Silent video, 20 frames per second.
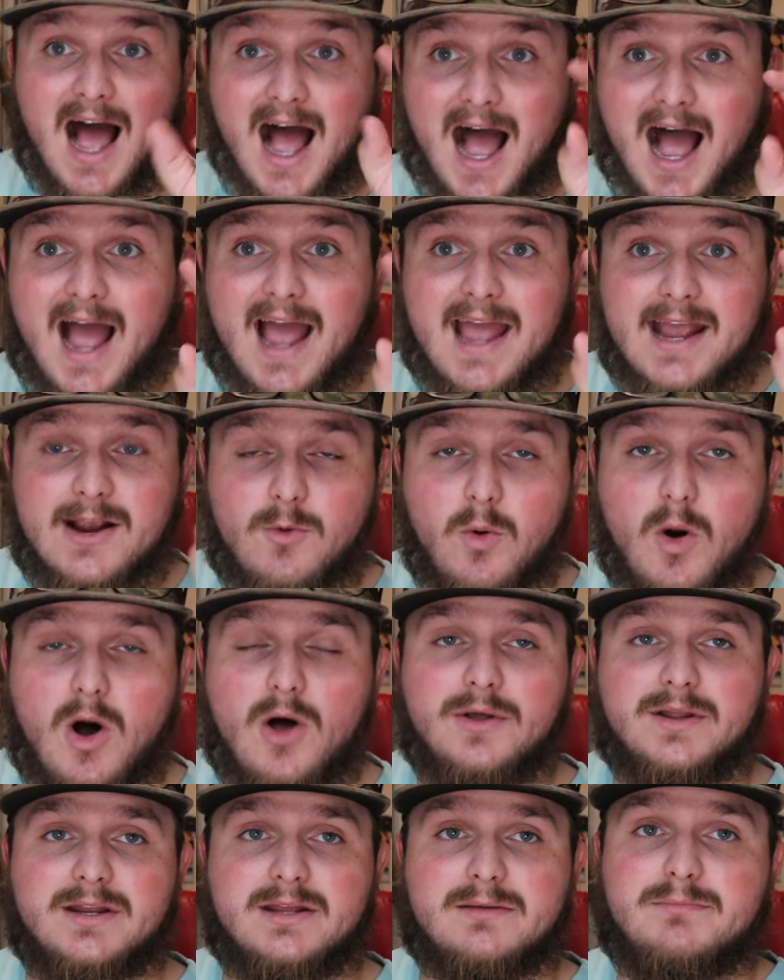high
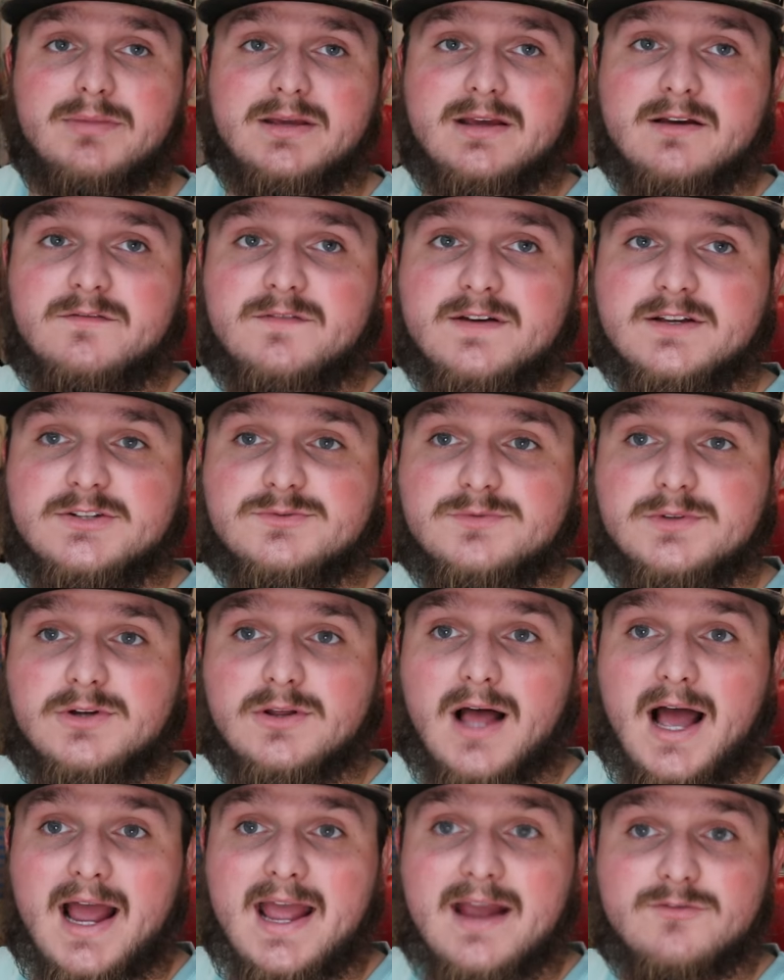quality BFS
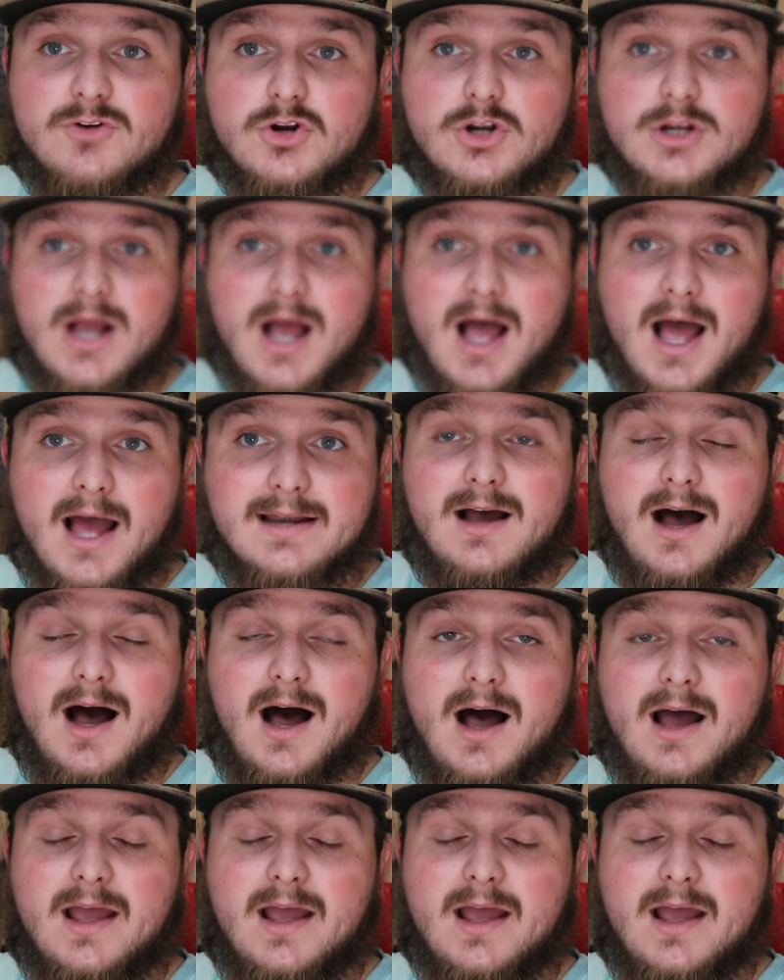reel I ever got.